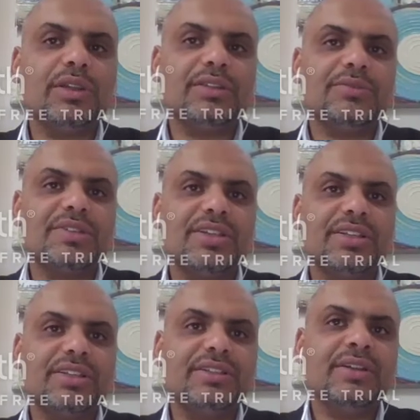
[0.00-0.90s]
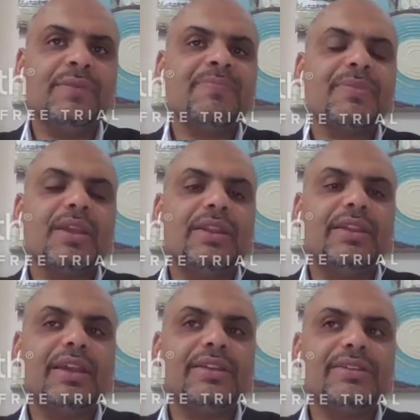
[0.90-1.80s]
only administered
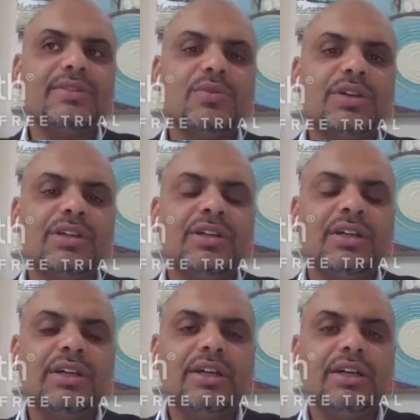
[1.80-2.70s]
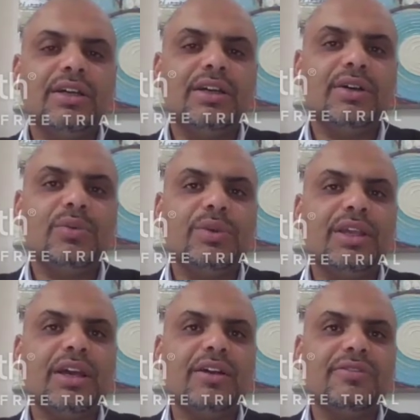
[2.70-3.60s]
in cases where we
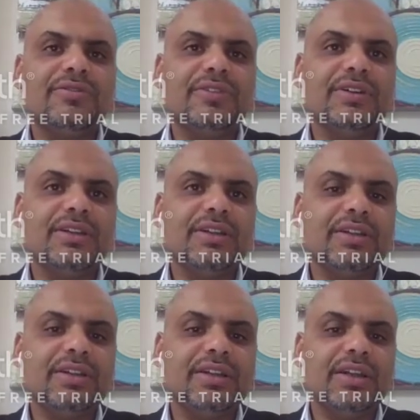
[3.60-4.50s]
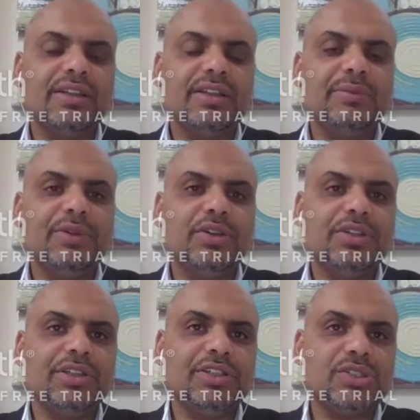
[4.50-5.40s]
have an
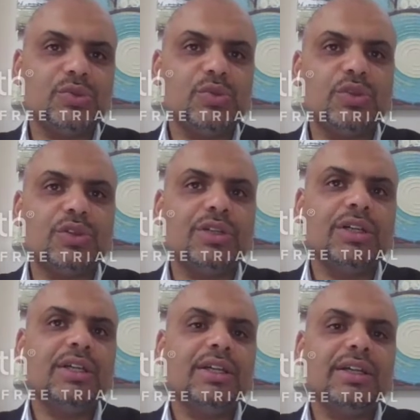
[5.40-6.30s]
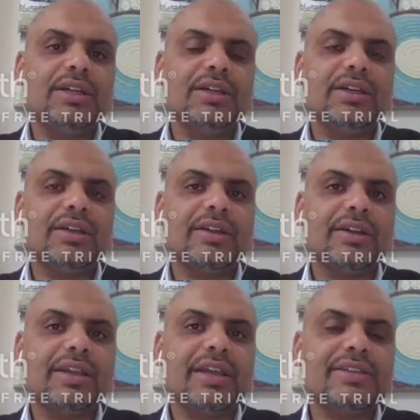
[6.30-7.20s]
immunity issue or
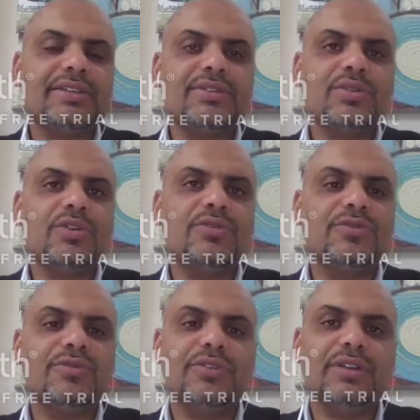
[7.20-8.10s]
cases of